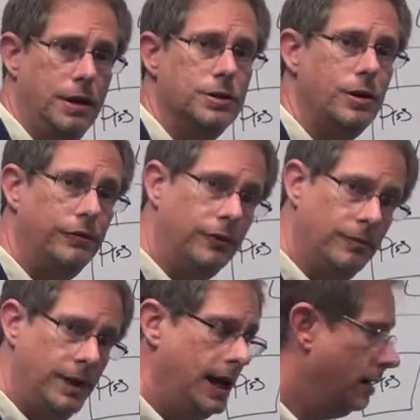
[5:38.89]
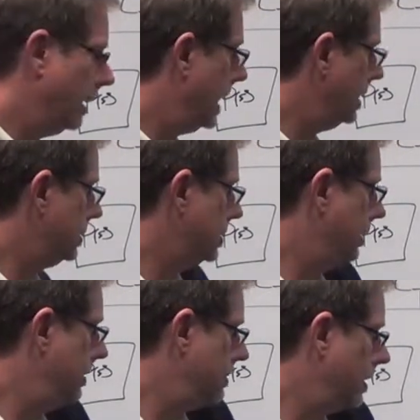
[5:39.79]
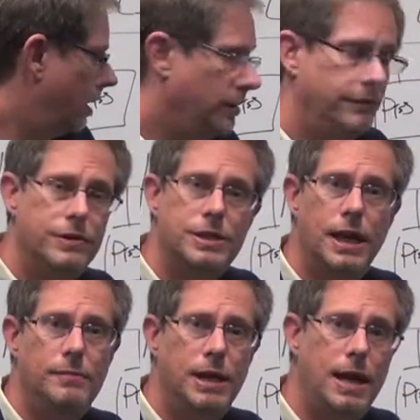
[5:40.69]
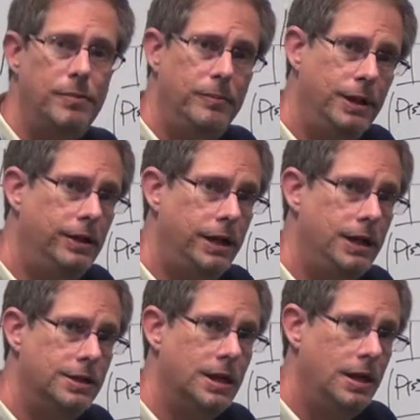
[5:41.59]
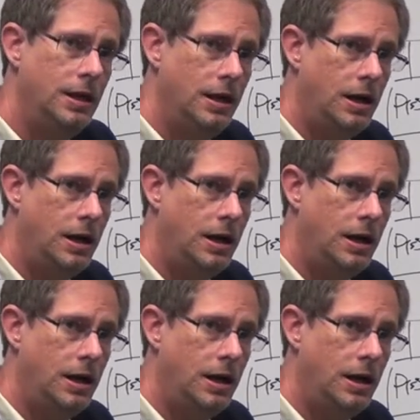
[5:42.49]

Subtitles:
So from there, I can start using all of the same capabilities